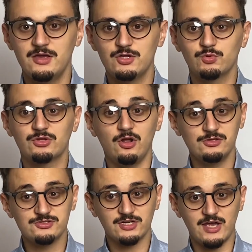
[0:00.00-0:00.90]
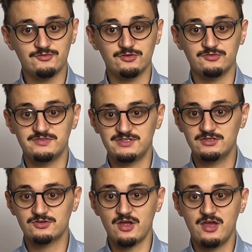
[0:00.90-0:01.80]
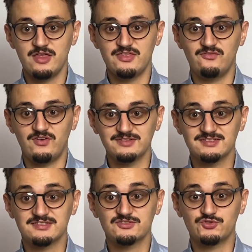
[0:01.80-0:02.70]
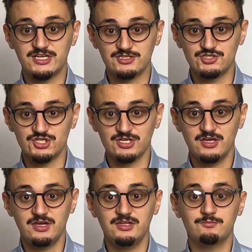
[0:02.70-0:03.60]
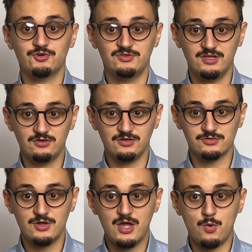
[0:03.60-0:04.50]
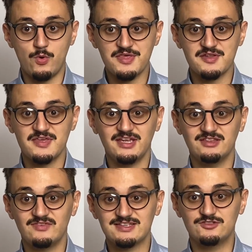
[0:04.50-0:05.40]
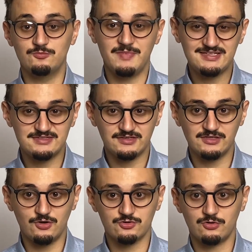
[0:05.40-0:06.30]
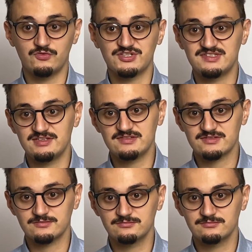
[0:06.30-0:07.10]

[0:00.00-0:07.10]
You would also have to consider the fund's strategy, in particular whether they invest domestically or overseas.